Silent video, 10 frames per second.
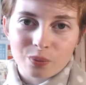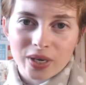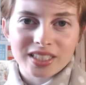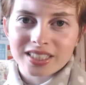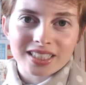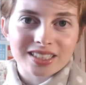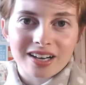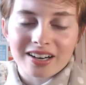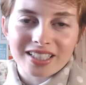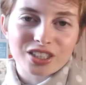When did
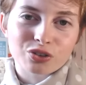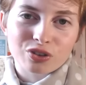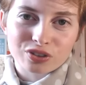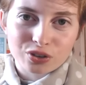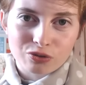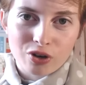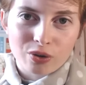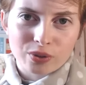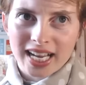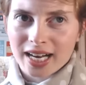Eilish cross the road?